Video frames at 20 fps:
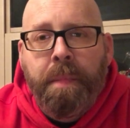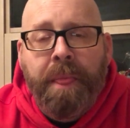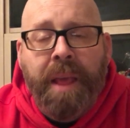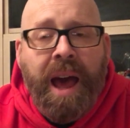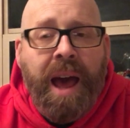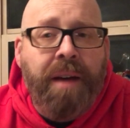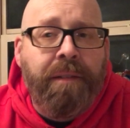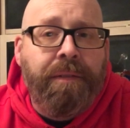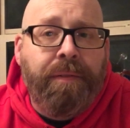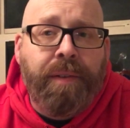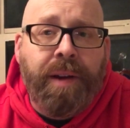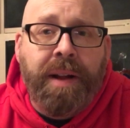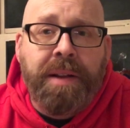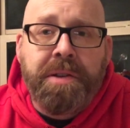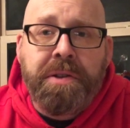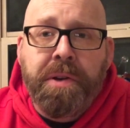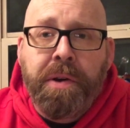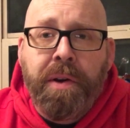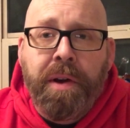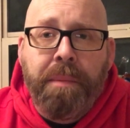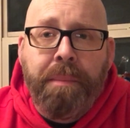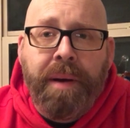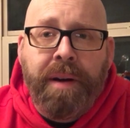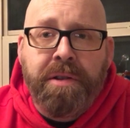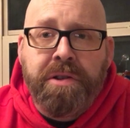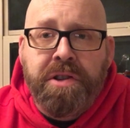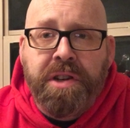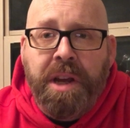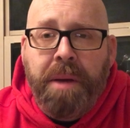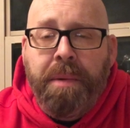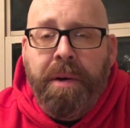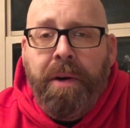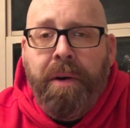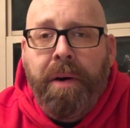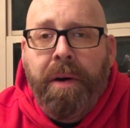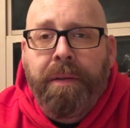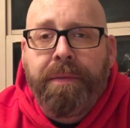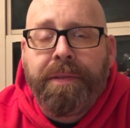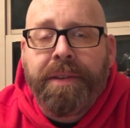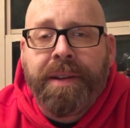I have friends who go to Beersheba
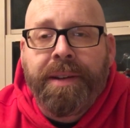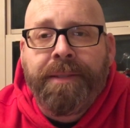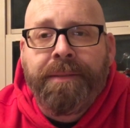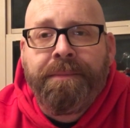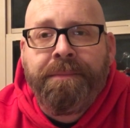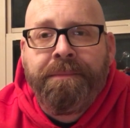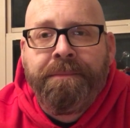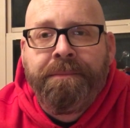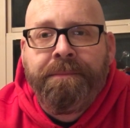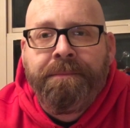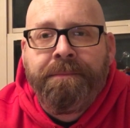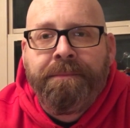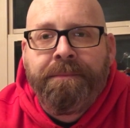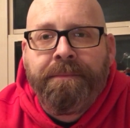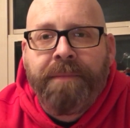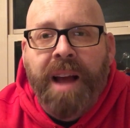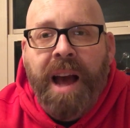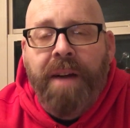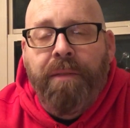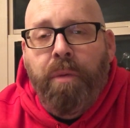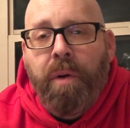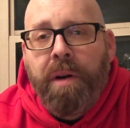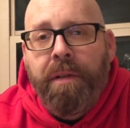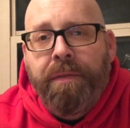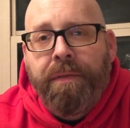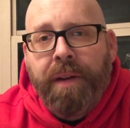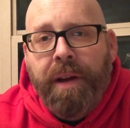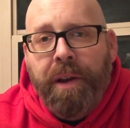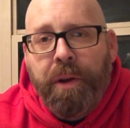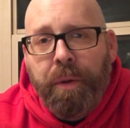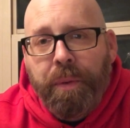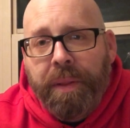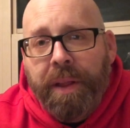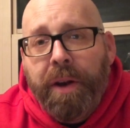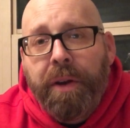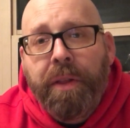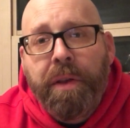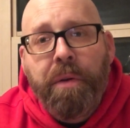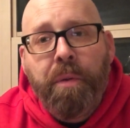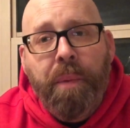often. I have one friend who
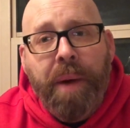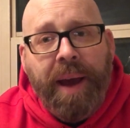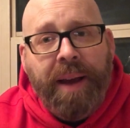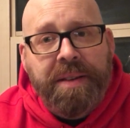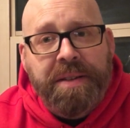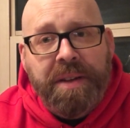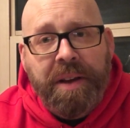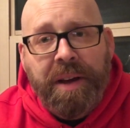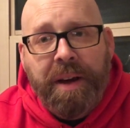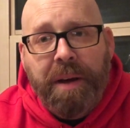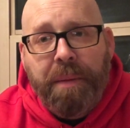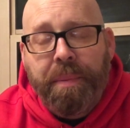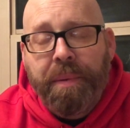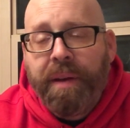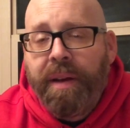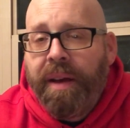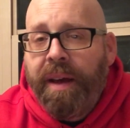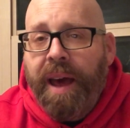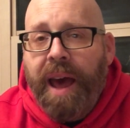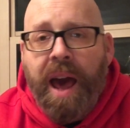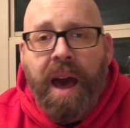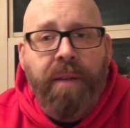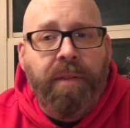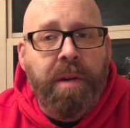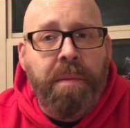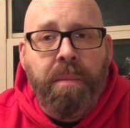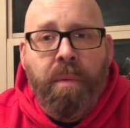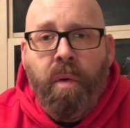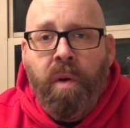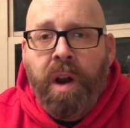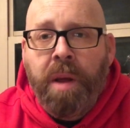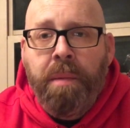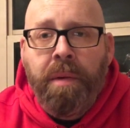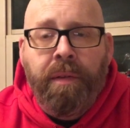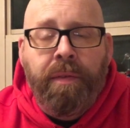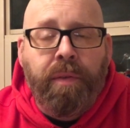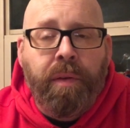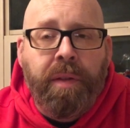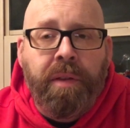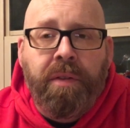literally wakes up every morning
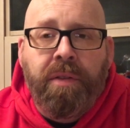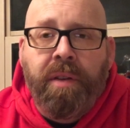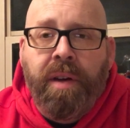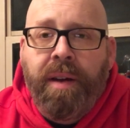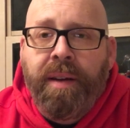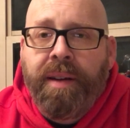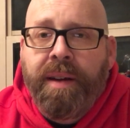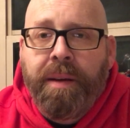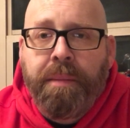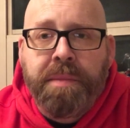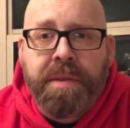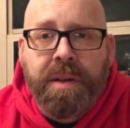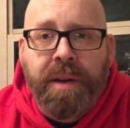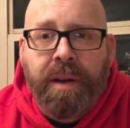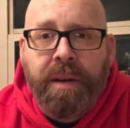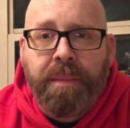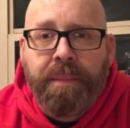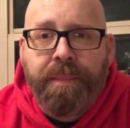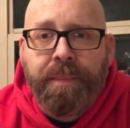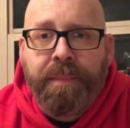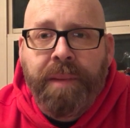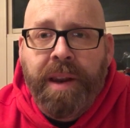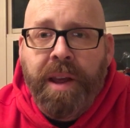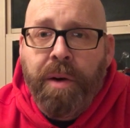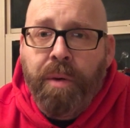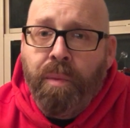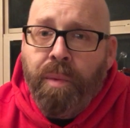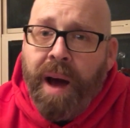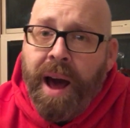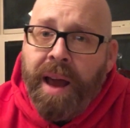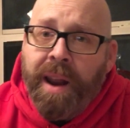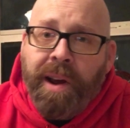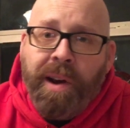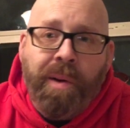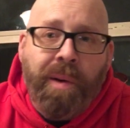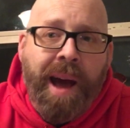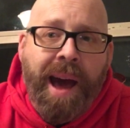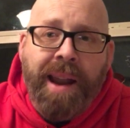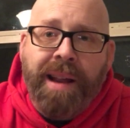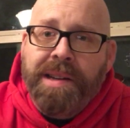before the sun comes up, and he'll write a
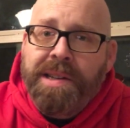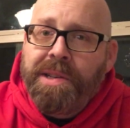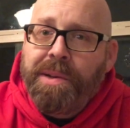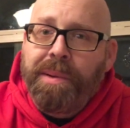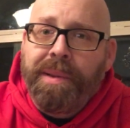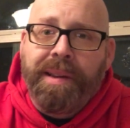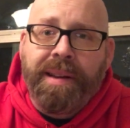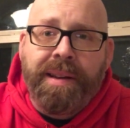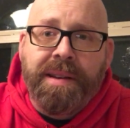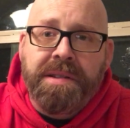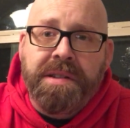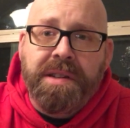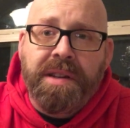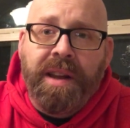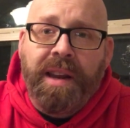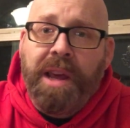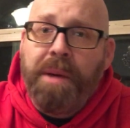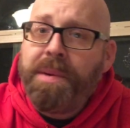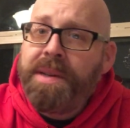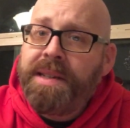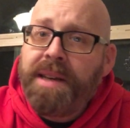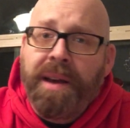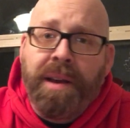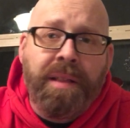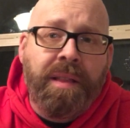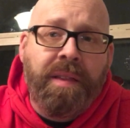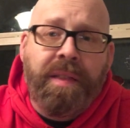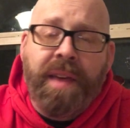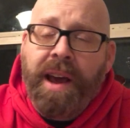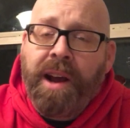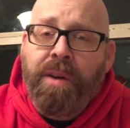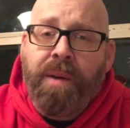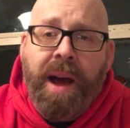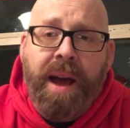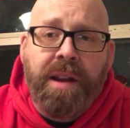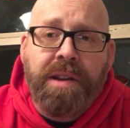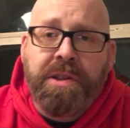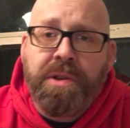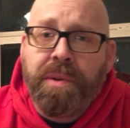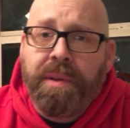gratitude list, and he would tell you that that
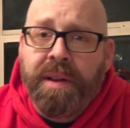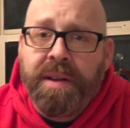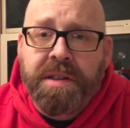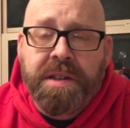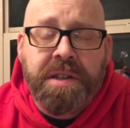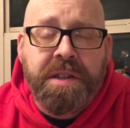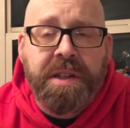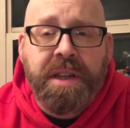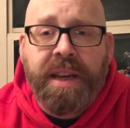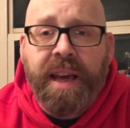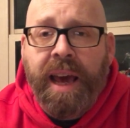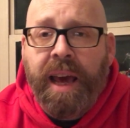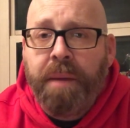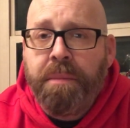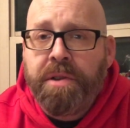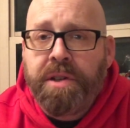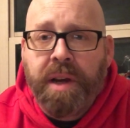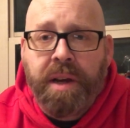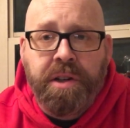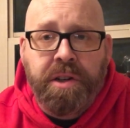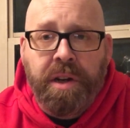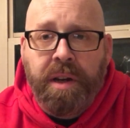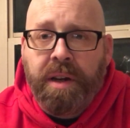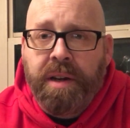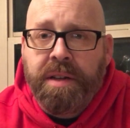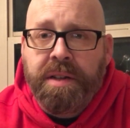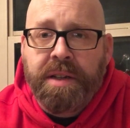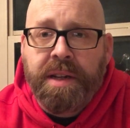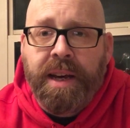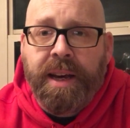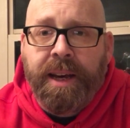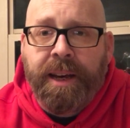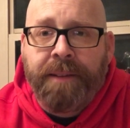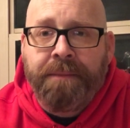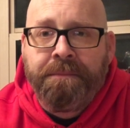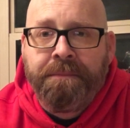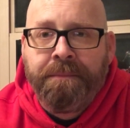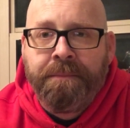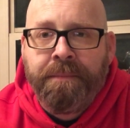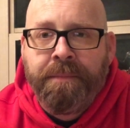gratitude list is game-changing in his day.
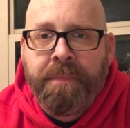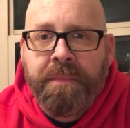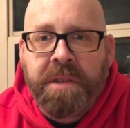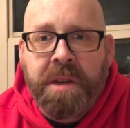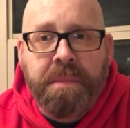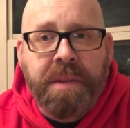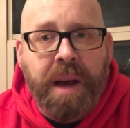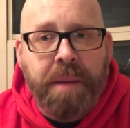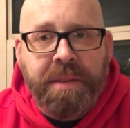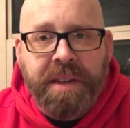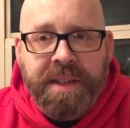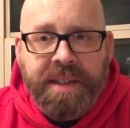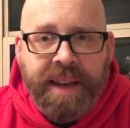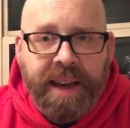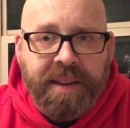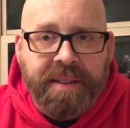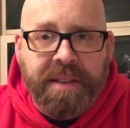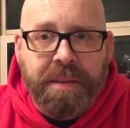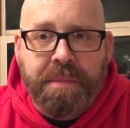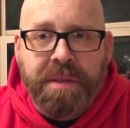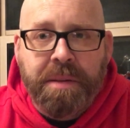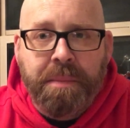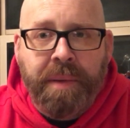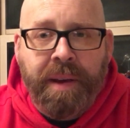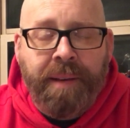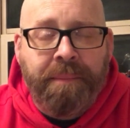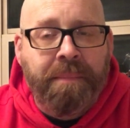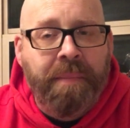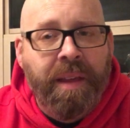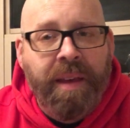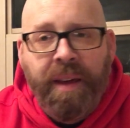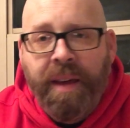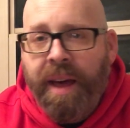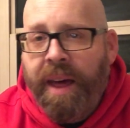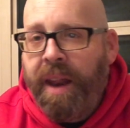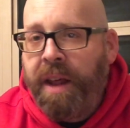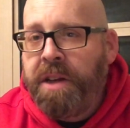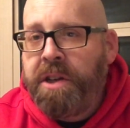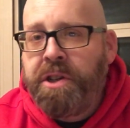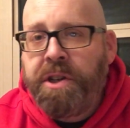Sometimes he texts them to me,
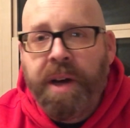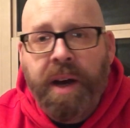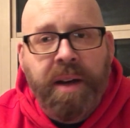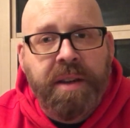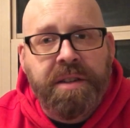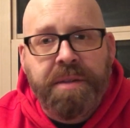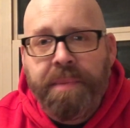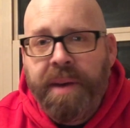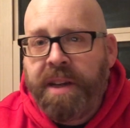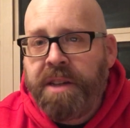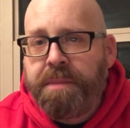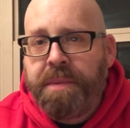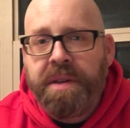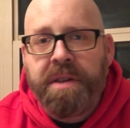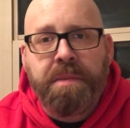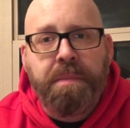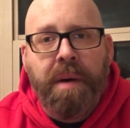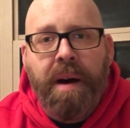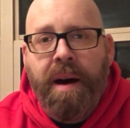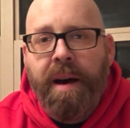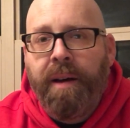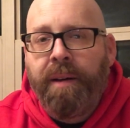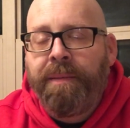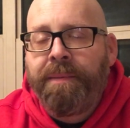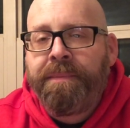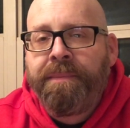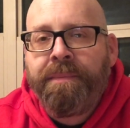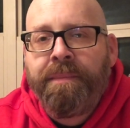and it just makes me smile.